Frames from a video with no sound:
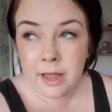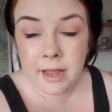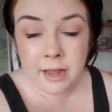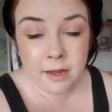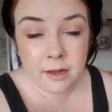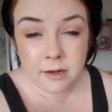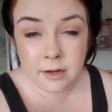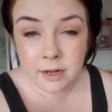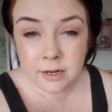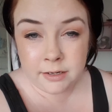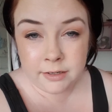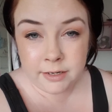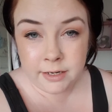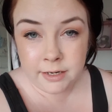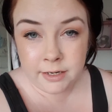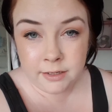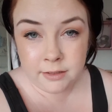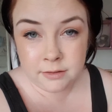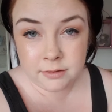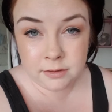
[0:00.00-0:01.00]
8 or 9
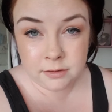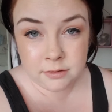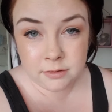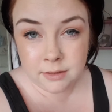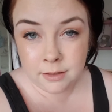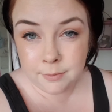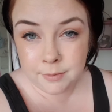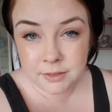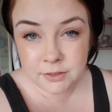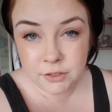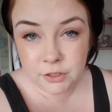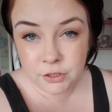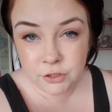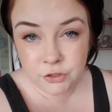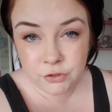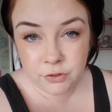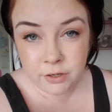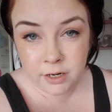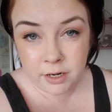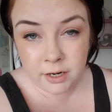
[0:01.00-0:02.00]
days until my
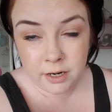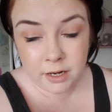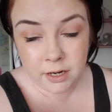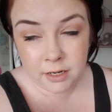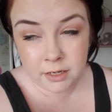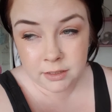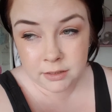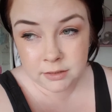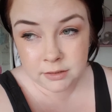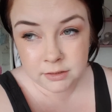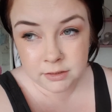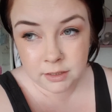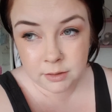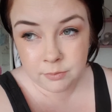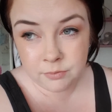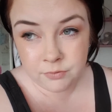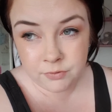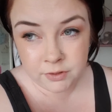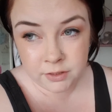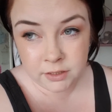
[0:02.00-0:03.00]
surgery and
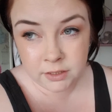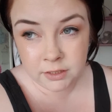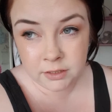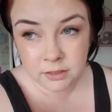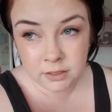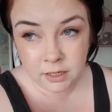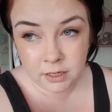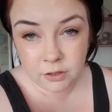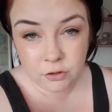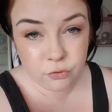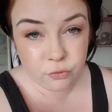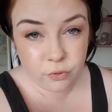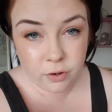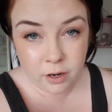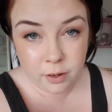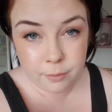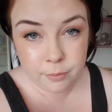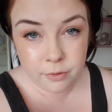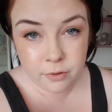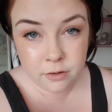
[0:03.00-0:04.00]
I'm feeling like
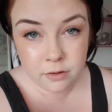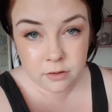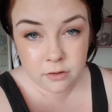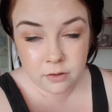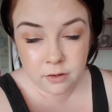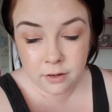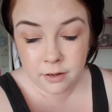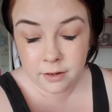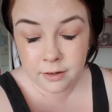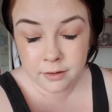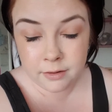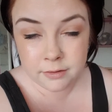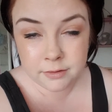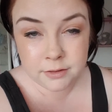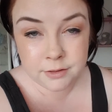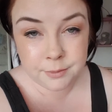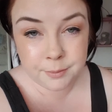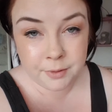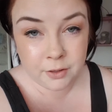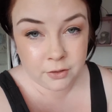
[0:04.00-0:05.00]
crap uh,
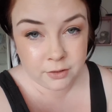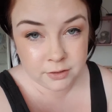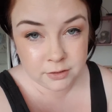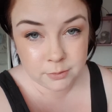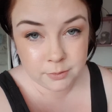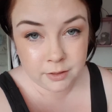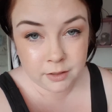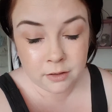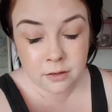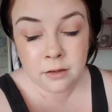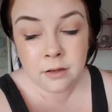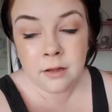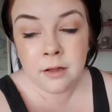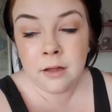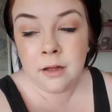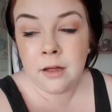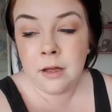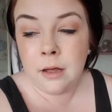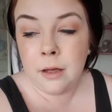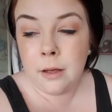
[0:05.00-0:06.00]
to be honest with you.
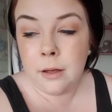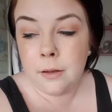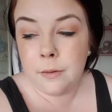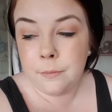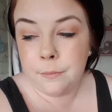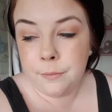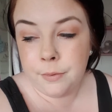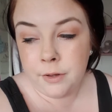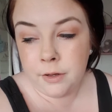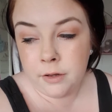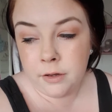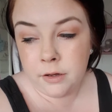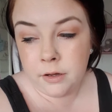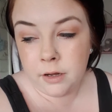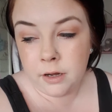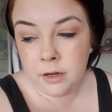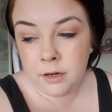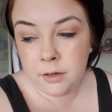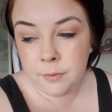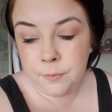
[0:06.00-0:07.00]
But
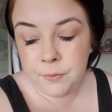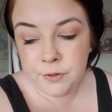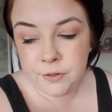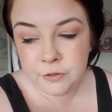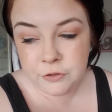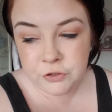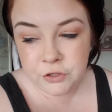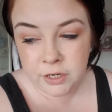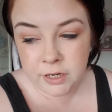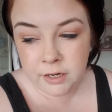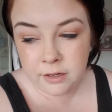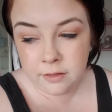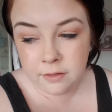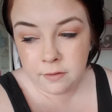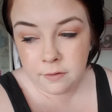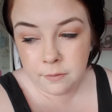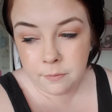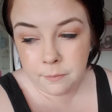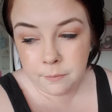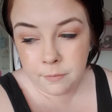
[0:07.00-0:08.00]
I
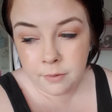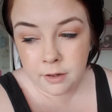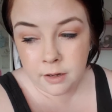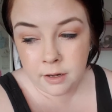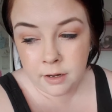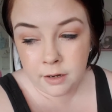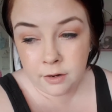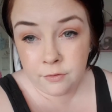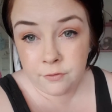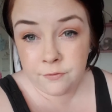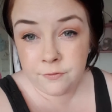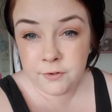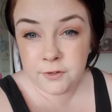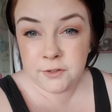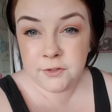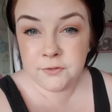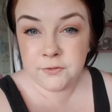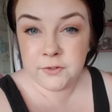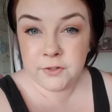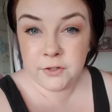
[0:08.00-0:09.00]
appreciate that my
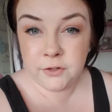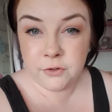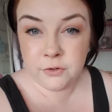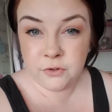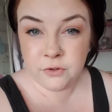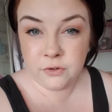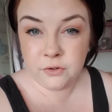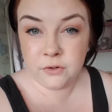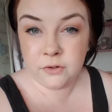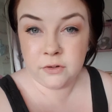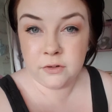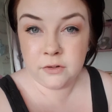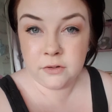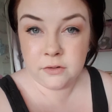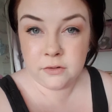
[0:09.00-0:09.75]
first video